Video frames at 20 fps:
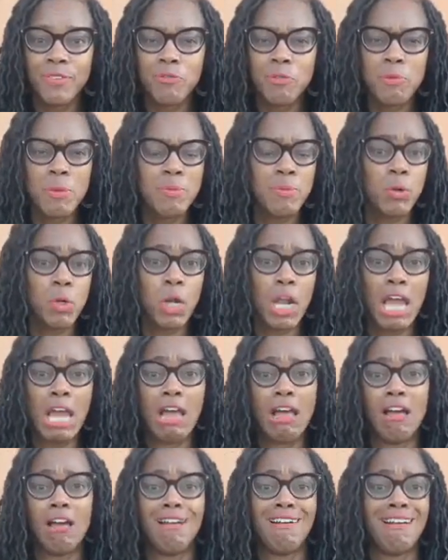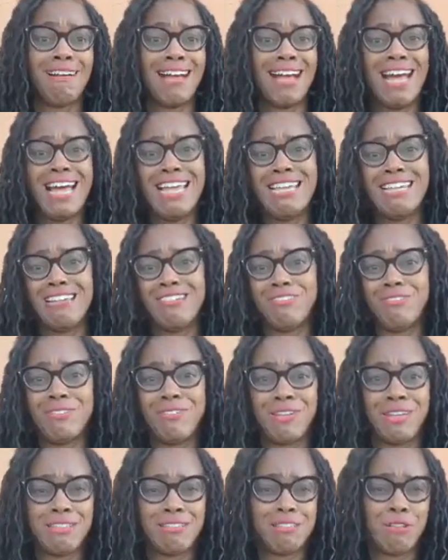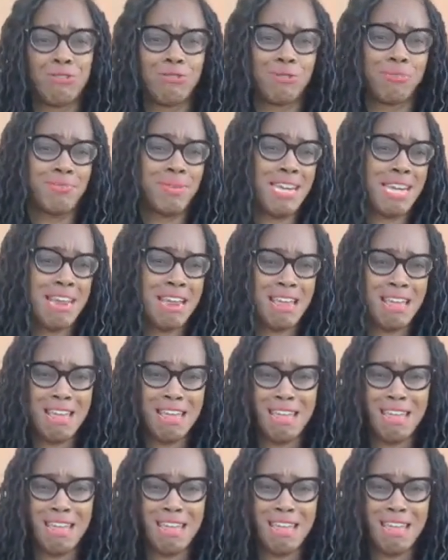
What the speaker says: For people who are like, oh God, doing social media